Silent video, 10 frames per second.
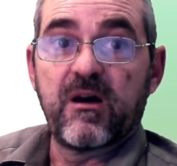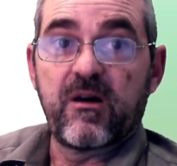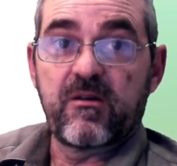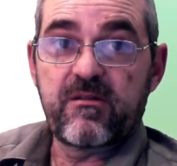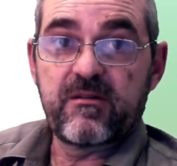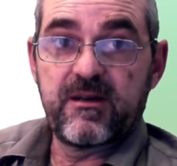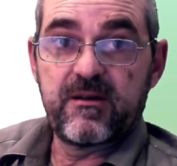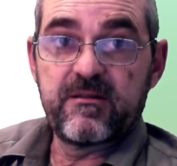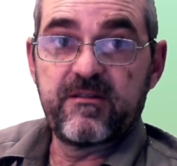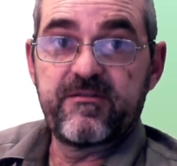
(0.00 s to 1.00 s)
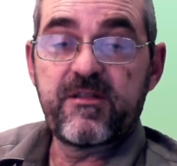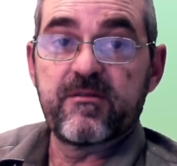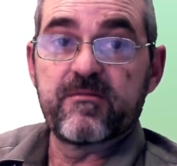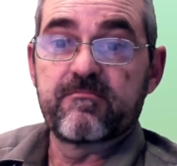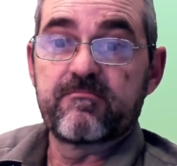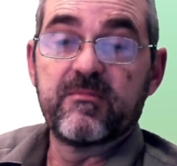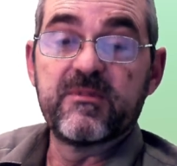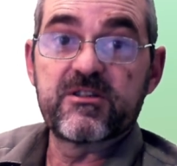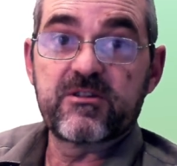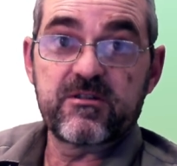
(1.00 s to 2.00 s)
Another earlier video
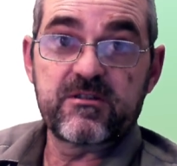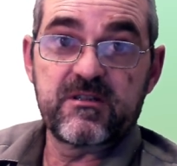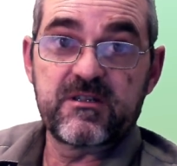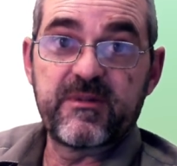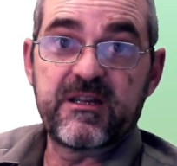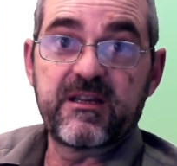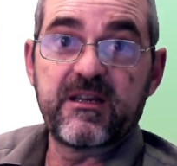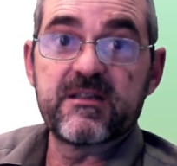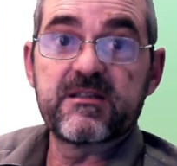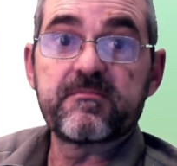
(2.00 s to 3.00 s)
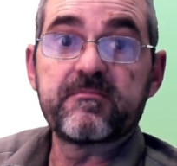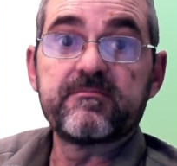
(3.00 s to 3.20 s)
discussed a similar case,